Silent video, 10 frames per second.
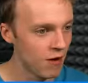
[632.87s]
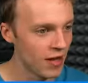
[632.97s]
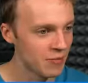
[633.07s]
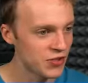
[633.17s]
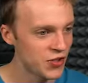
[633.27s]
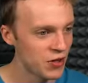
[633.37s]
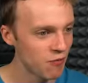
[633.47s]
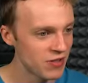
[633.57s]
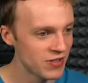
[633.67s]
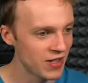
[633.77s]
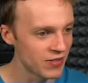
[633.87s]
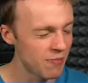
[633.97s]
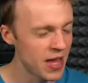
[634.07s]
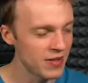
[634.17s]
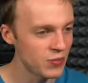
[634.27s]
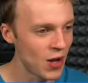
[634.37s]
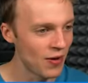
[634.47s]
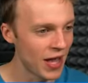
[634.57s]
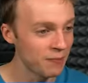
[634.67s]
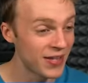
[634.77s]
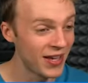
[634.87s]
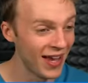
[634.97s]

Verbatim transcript: Right, I'm just gonna risk this. May as well now.